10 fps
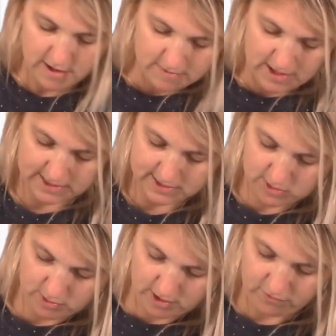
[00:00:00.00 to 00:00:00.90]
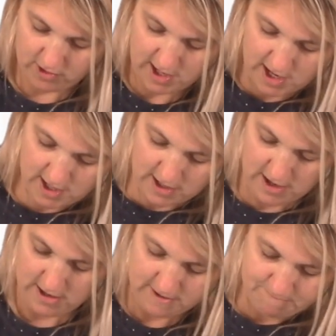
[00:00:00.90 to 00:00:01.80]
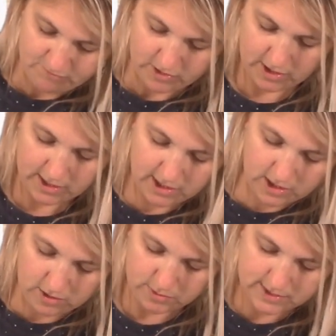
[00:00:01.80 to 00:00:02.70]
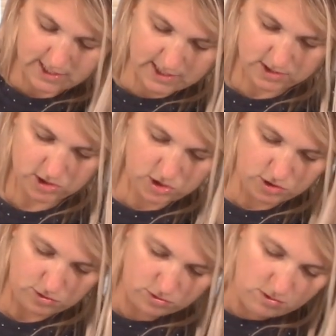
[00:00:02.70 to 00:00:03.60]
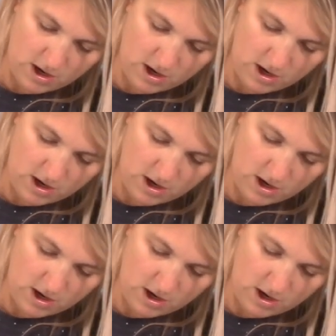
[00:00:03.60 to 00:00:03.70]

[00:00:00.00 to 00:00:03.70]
that sort of thing, you're gonna use it to